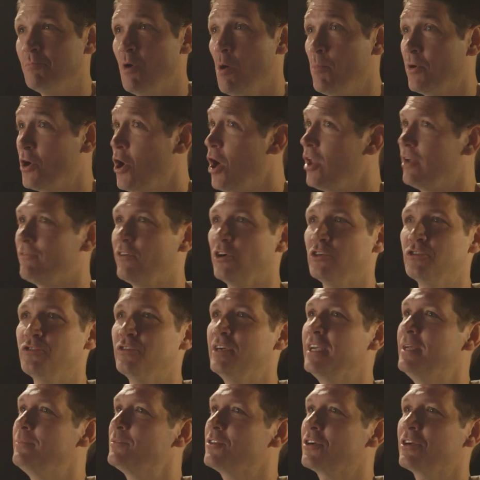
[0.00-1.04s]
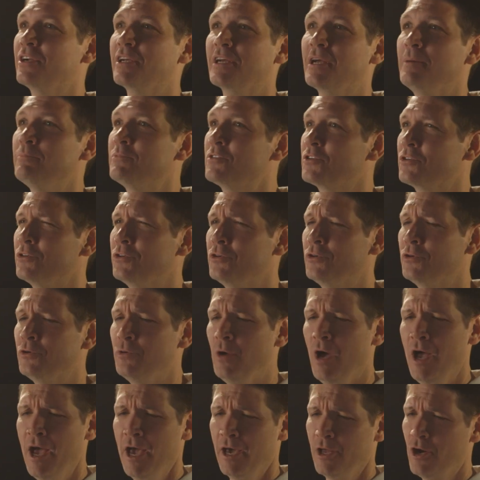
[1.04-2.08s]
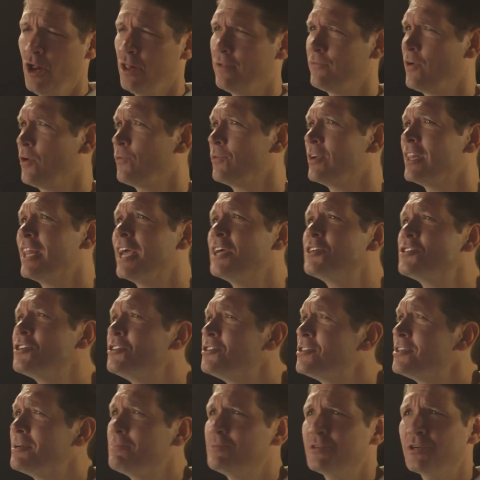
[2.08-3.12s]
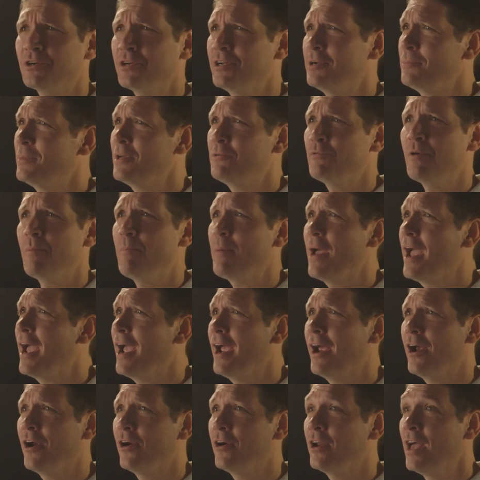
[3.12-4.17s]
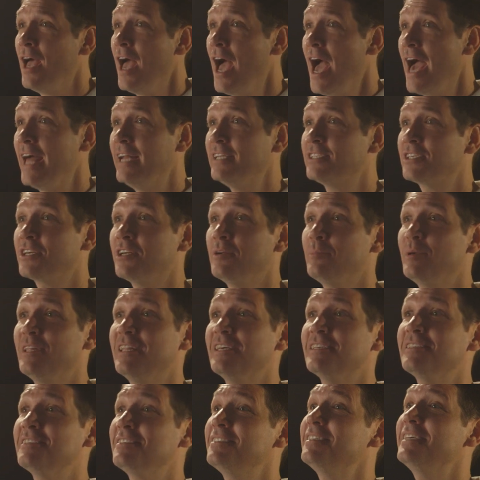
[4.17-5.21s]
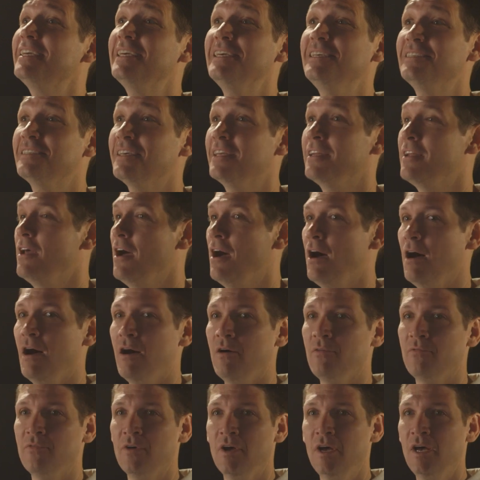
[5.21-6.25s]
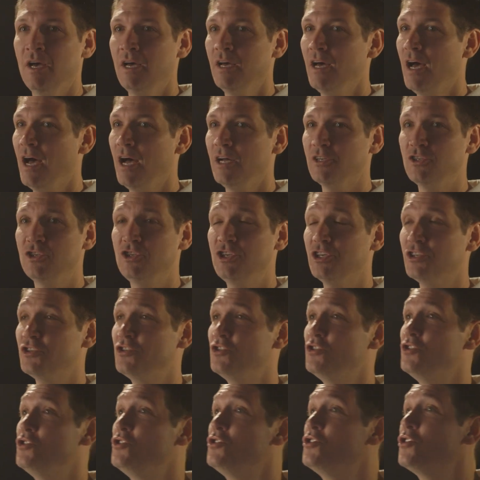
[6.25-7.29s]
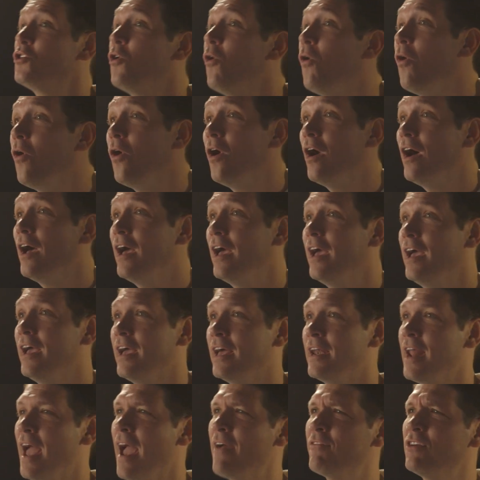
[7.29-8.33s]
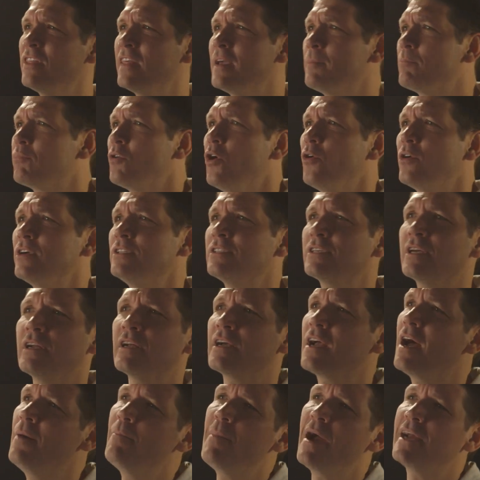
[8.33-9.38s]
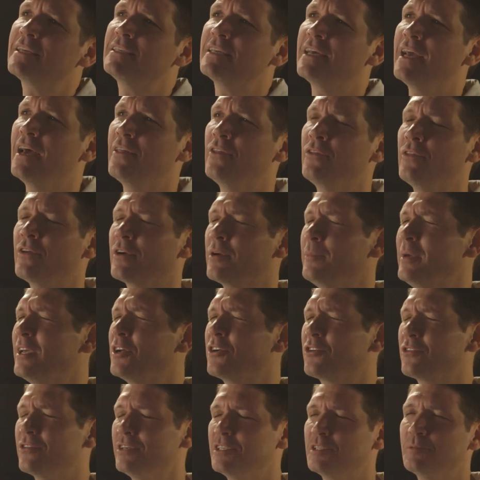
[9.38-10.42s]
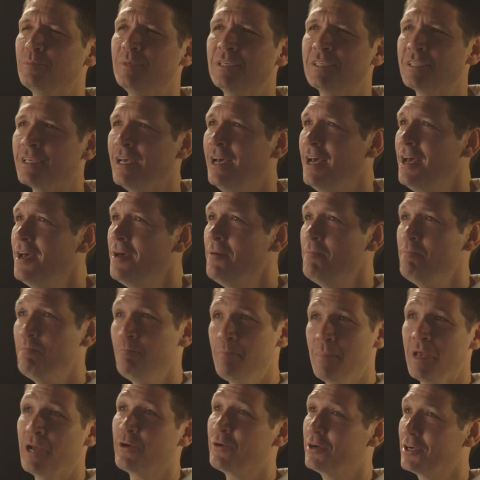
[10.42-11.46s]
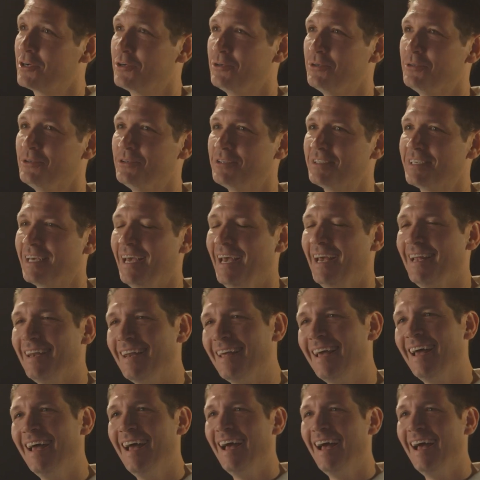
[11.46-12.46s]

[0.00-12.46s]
moment, all of our dreams are going to come true, and all of our relationships are going to be repaired, and it's going to be this season of just joy, and everything broken is going to come back together, and gonna be Christmas miracles. And